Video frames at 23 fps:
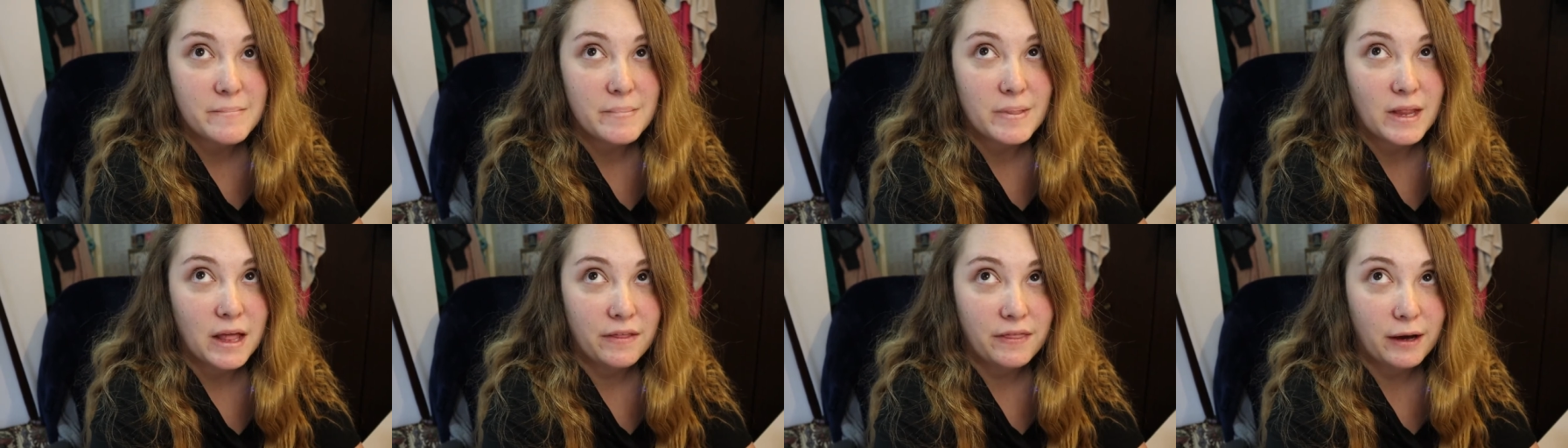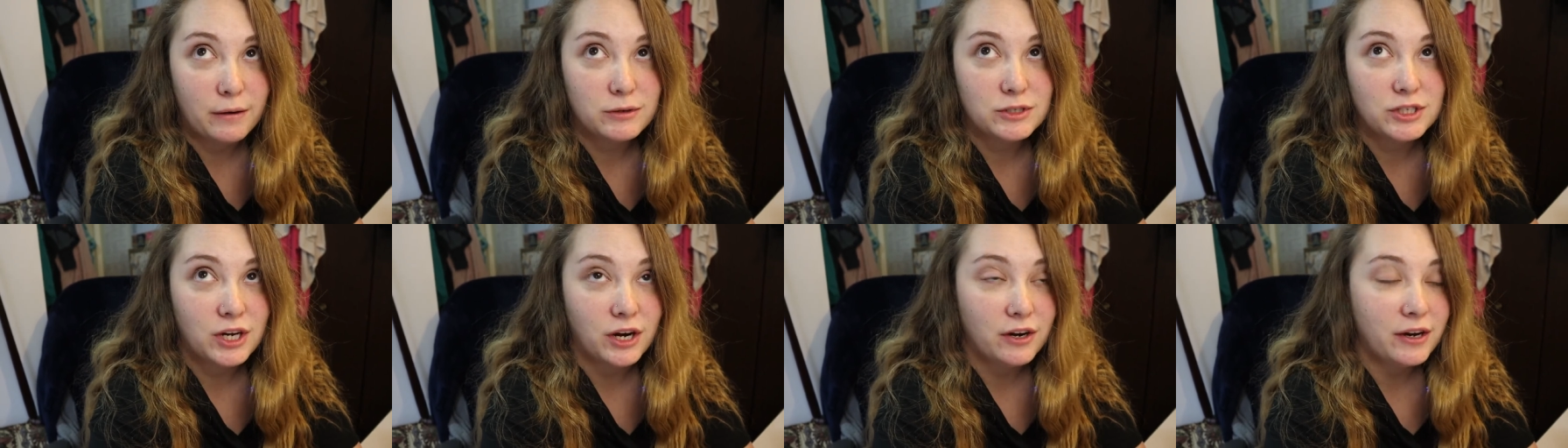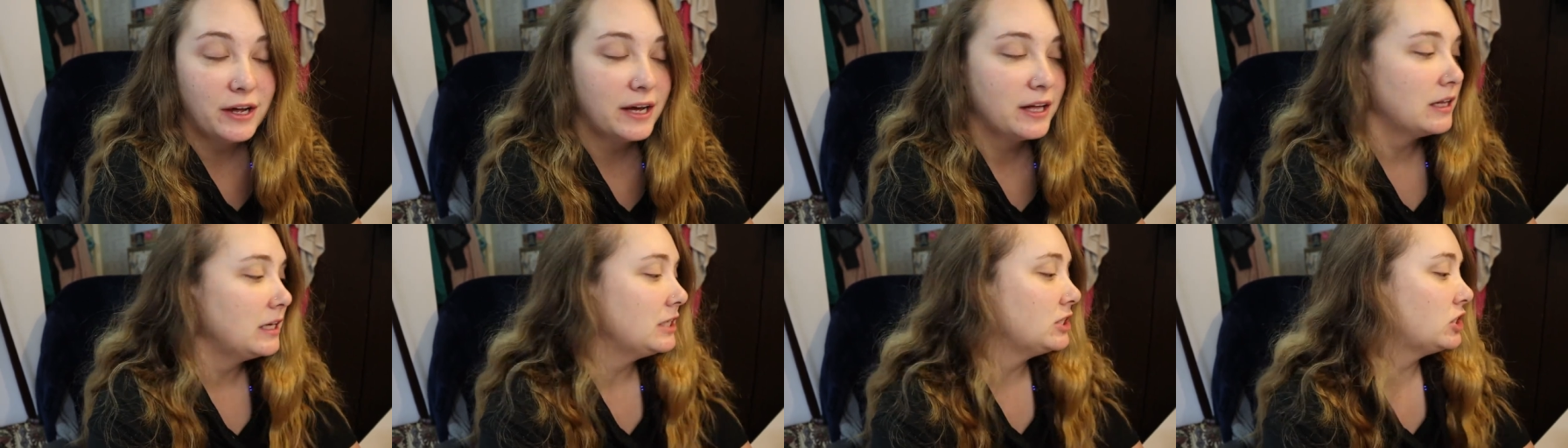That was hard
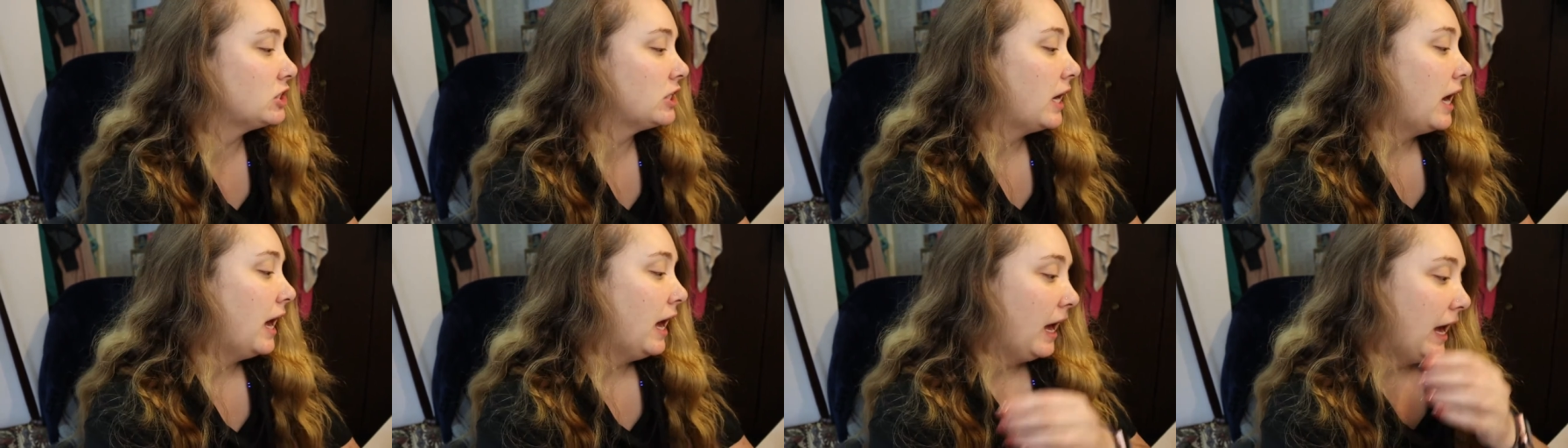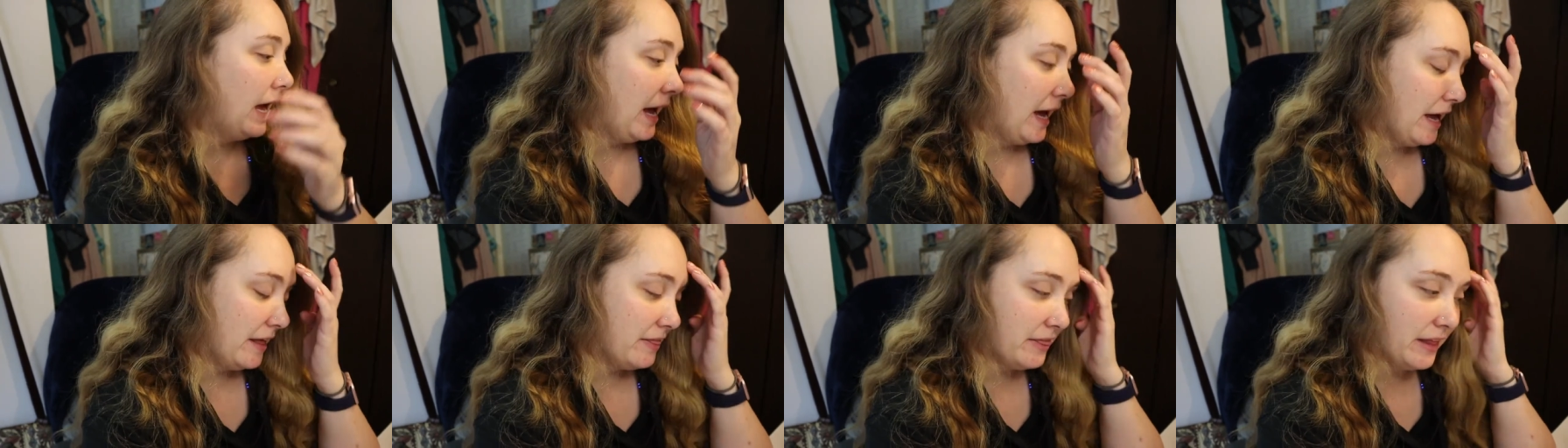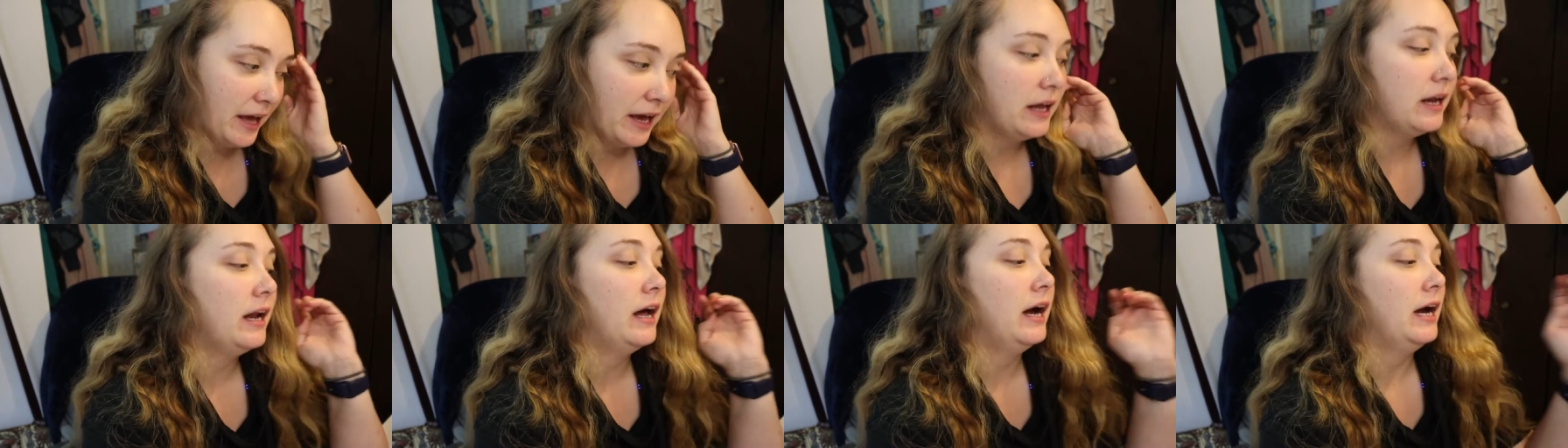English. And
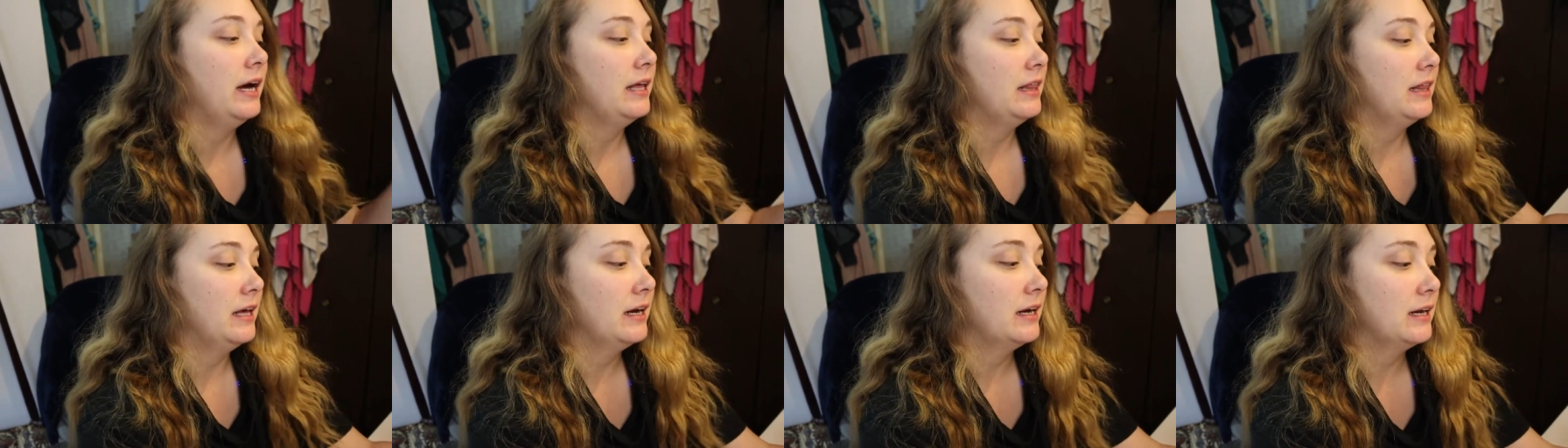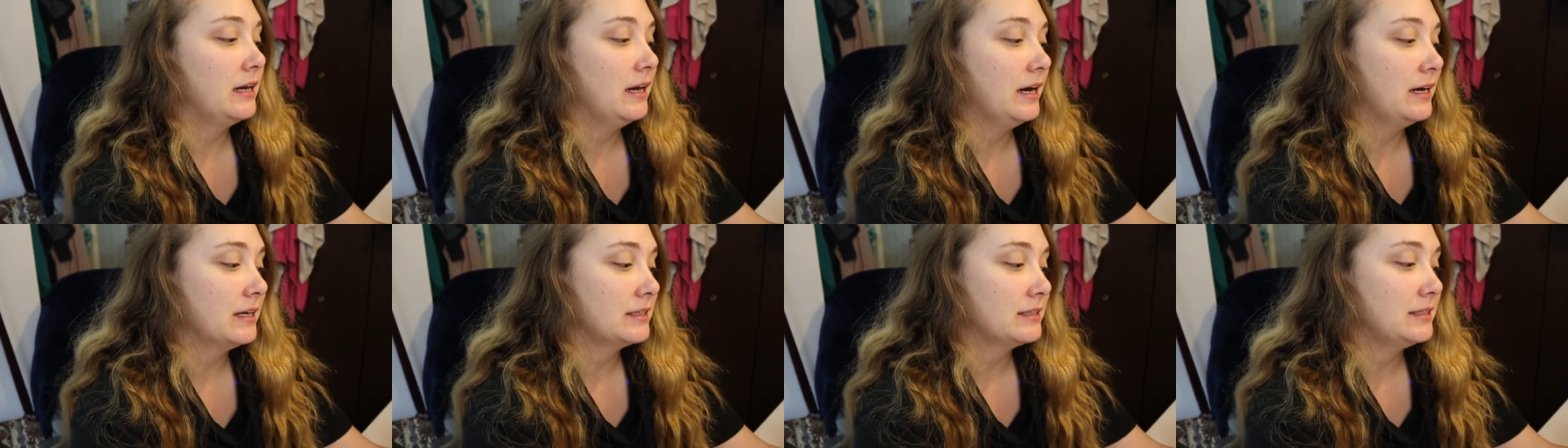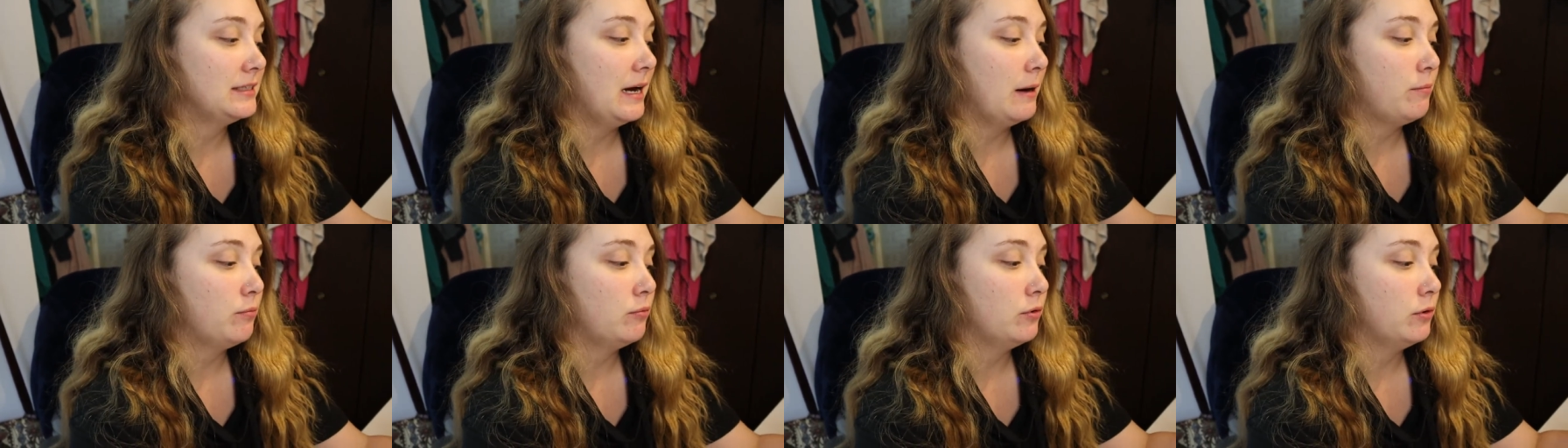then I think next
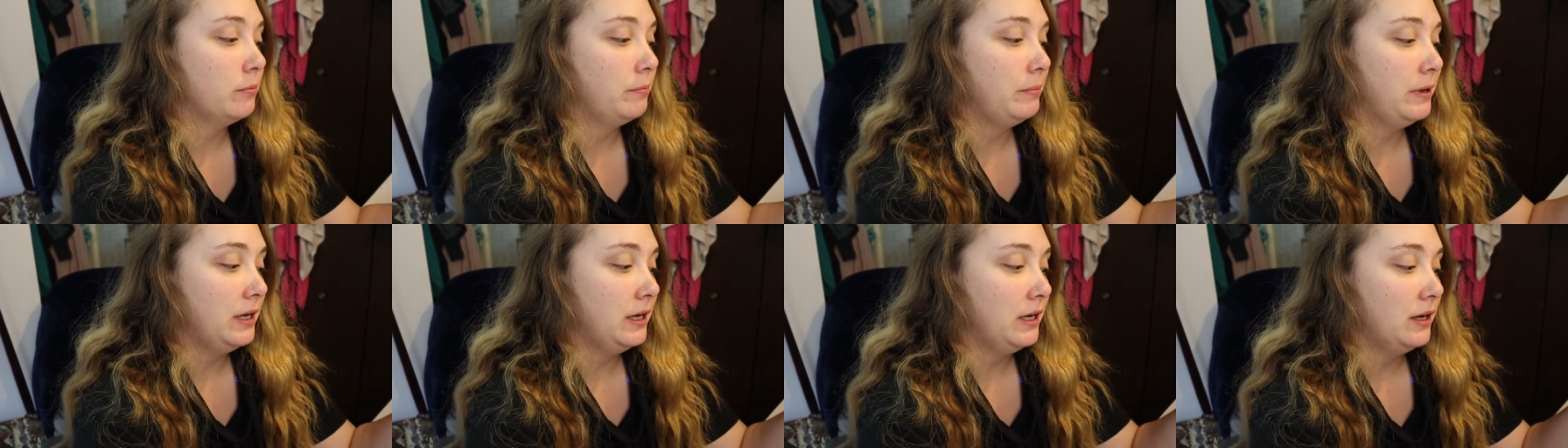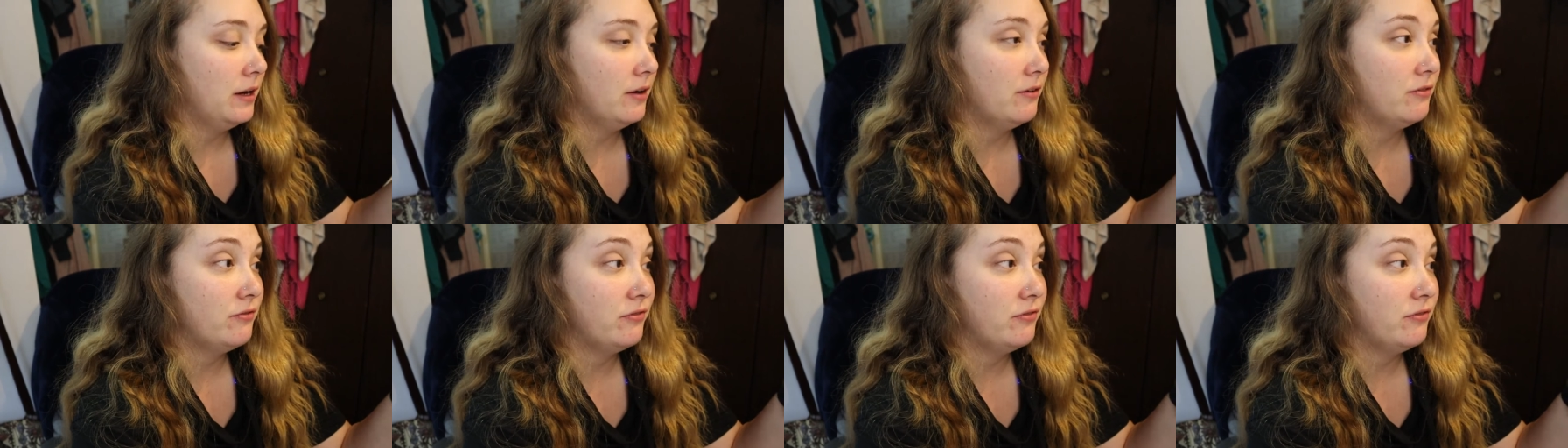step will be